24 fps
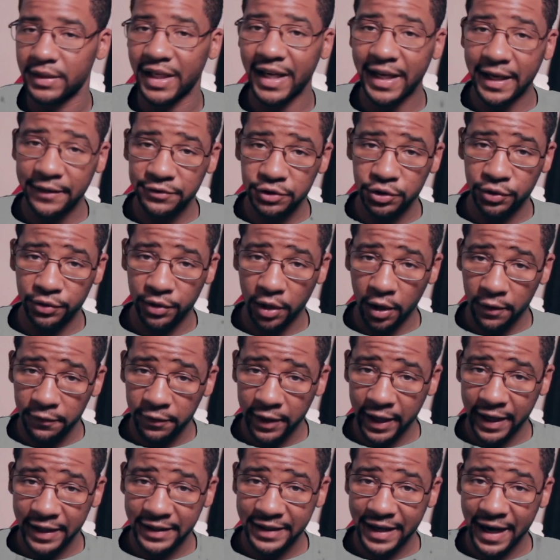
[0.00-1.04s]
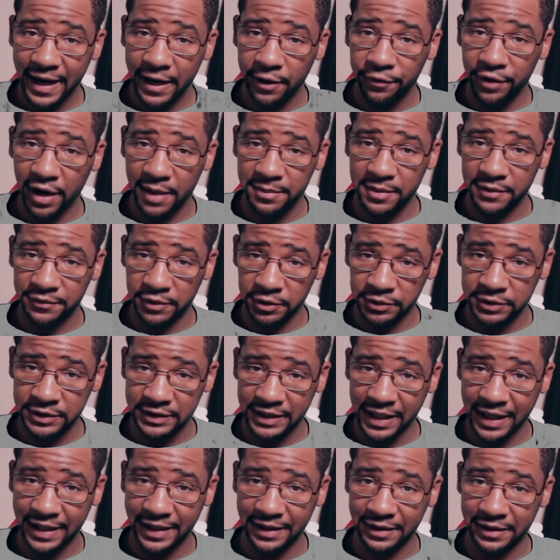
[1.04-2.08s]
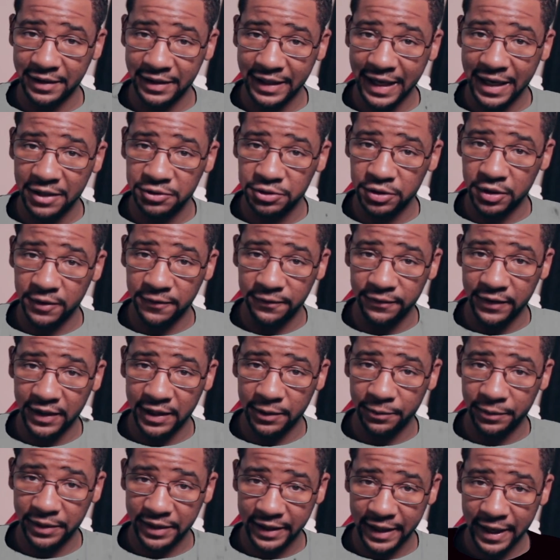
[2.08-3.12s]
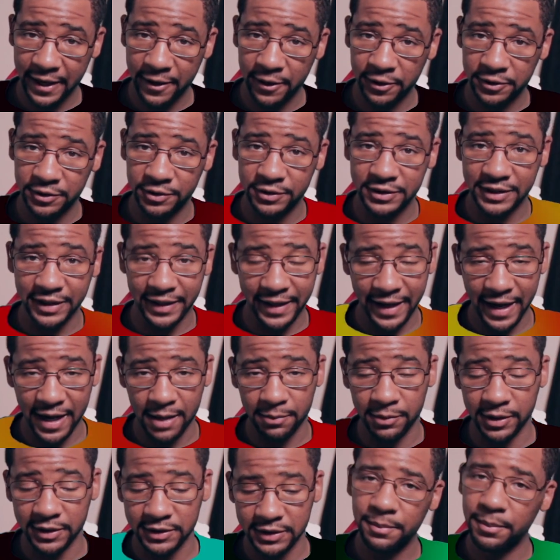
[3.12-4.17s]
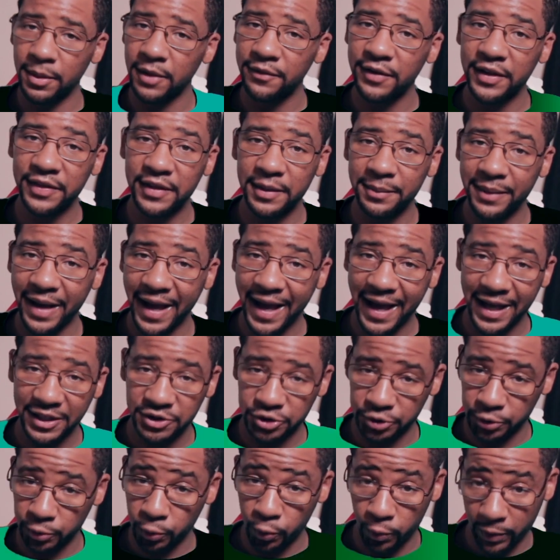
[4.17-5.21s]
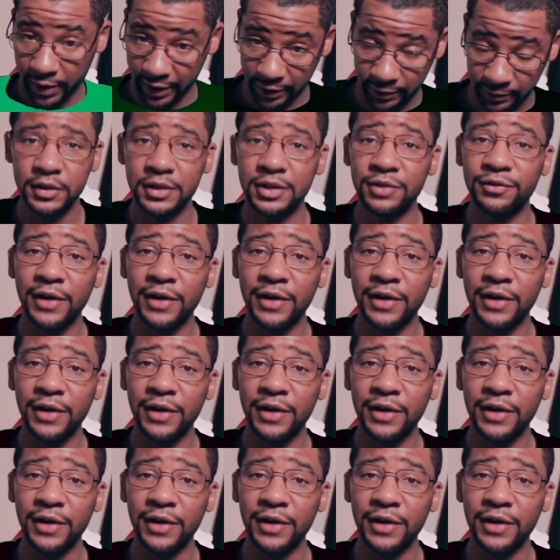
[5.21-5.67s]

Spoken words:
It gives you an overhead diagram of your set and allows you to fill it with characters and cameras, moving them as you will.